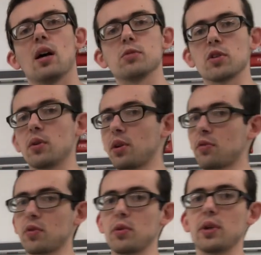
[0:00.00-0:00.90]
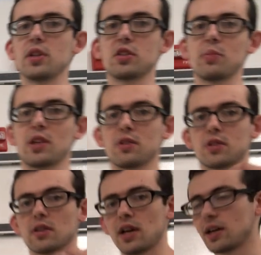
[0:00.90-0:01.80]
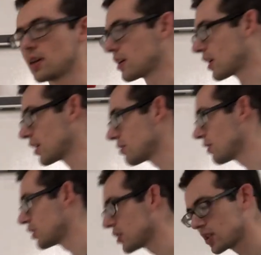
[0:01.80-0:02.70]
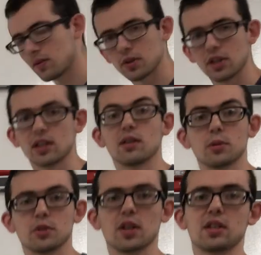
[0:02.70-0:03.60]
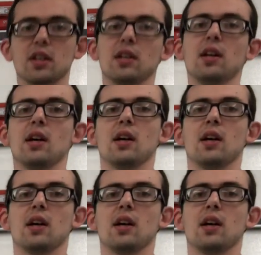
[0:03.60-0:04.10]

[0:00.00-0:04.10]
So going through and just making sure, hey, I got it. I checked everything. I double checked it.